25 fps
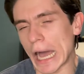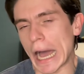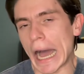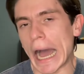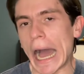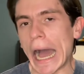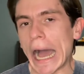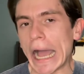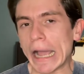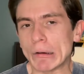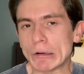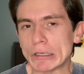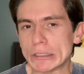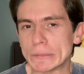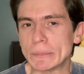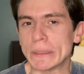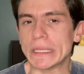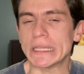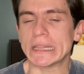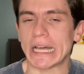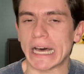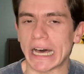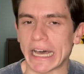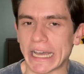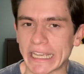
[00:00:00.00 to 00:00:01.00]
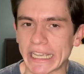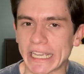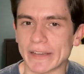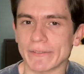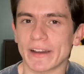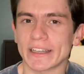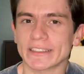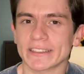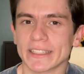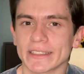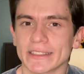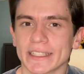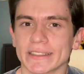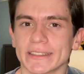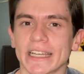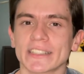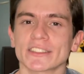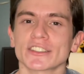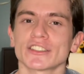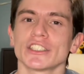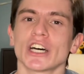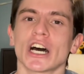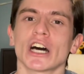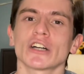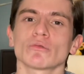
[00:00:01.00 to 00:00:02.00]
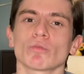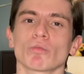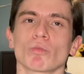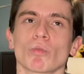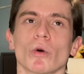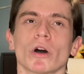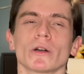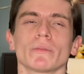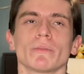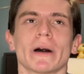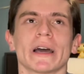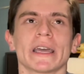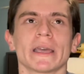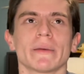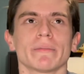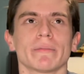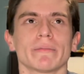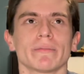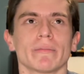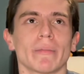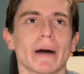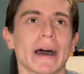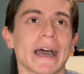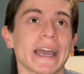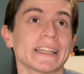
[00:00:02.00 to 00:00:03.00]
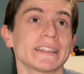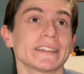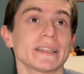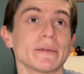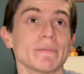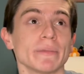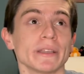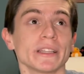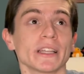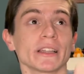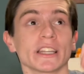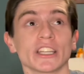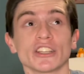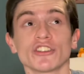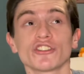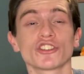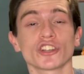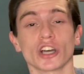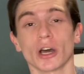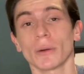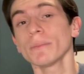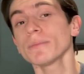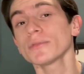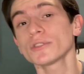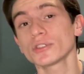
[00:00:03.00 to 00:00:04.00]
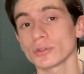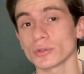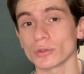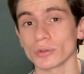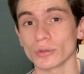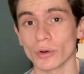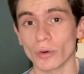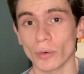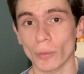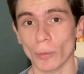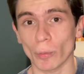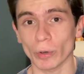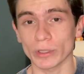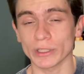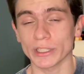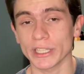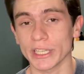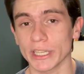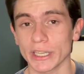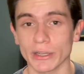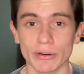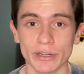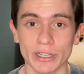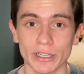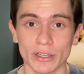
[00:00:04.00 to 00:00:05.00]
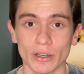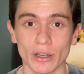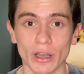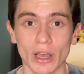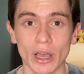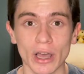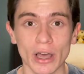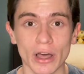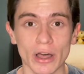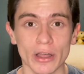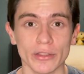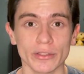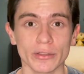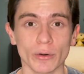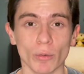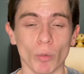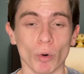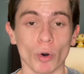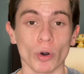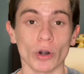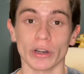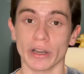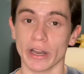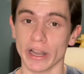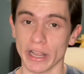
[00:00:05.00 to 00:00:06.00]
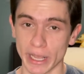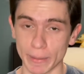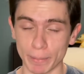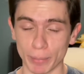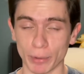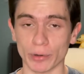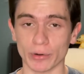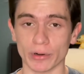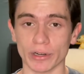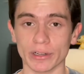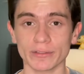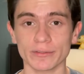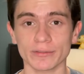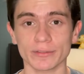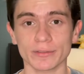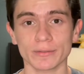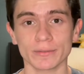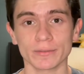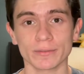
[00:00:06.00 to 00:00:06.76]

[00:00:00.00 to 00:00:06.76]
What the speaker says: I would be lying if I said that that's not what my mind immediately jumped to when hearing the word Hippogriff.